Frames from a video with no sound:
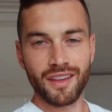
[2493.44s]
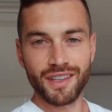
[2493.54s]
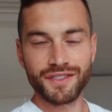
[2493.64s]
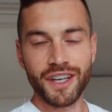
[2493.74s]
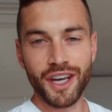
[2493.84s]

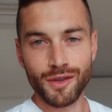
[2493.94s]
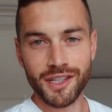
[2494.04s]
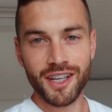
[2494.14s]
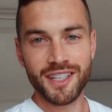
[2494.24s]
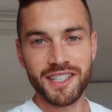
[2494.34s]
This video was
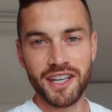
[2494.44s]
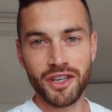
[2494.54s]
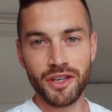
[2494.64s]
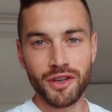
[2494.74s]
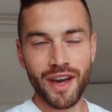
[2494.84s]
going to
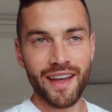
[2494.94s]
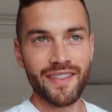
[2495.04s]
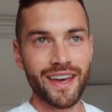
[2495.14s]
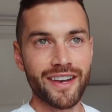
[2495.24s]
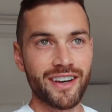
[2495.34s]
continue, and
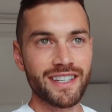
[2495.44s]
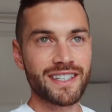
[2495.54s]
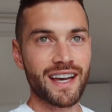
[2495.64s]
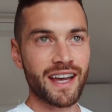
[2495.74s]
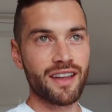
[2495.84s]
then I
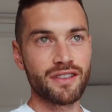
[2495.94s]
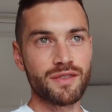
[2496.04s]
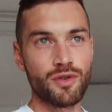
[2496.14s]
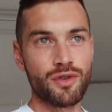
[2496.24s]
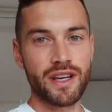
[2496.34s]
sat down
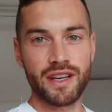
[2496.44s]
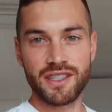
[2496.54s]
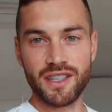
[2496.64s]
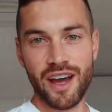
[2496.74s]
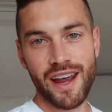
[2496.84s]
this morning,
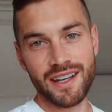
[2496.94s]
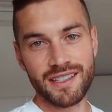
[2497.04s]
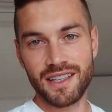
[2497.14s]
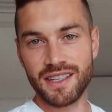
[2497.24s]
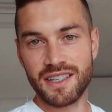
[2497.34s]
started
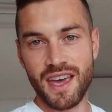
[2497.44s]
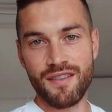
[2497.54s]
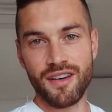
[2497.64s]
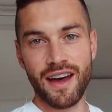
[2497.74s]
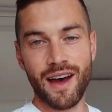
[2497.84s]
editing this
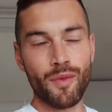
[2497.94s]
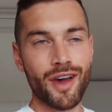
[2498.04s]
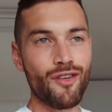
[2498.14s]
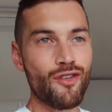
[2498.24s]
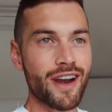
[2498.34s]
together, and we
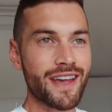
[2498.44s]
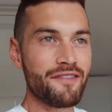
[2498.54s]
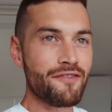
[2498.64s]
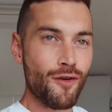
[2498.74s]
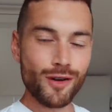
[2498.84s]
are already at
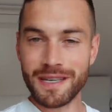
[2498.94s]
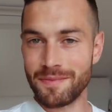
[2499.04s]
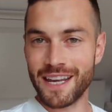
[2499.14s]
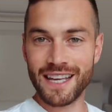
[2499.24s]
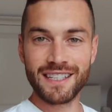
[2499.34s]
40
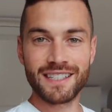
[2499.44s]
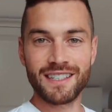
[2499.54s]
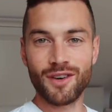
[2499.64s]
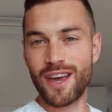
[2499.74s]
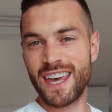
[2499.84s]

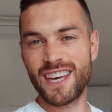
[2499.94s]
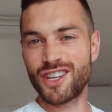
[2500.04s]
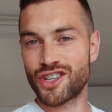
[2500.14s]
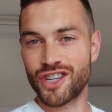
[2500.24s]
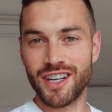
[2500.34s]

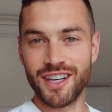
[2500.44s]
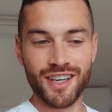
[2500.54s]
minutes-ish.